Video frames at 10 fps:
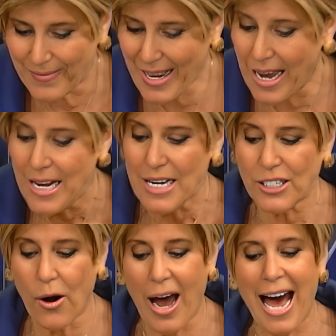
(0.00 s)
Yeah.
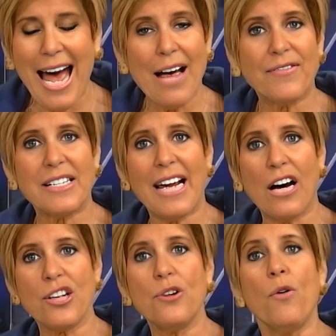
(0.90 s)
So I have to
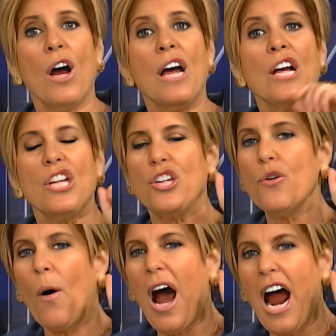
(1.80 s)
tell you,
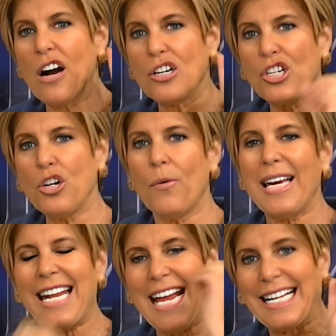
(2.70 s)
you are
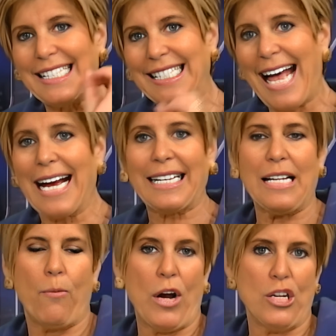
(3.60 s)
doing
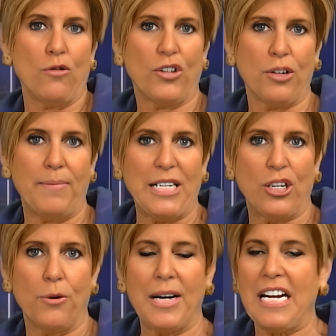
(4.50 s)
exactly what you should be
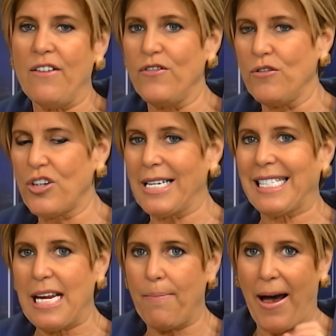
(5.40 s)
doing if you just
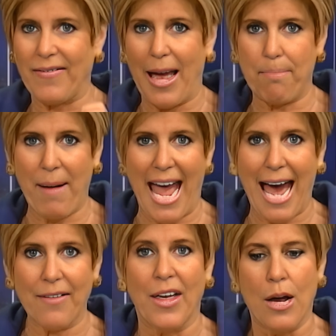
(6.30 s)
keep on that
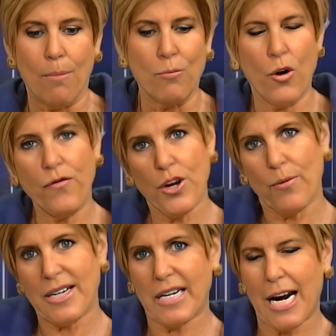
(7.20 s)
path, move your
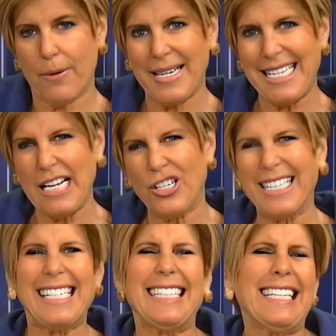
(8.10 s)
retirement date
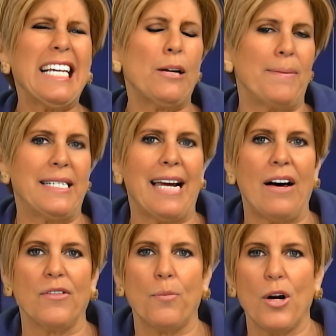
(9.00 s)
just a little bit
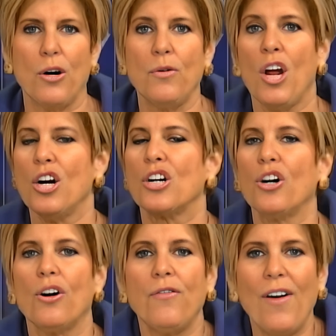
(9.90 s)
down the road.
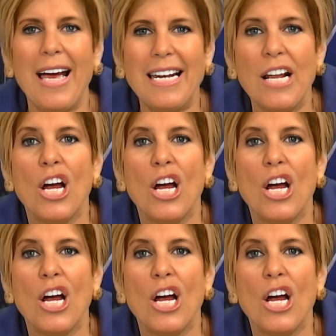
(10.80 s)
Girlfriend,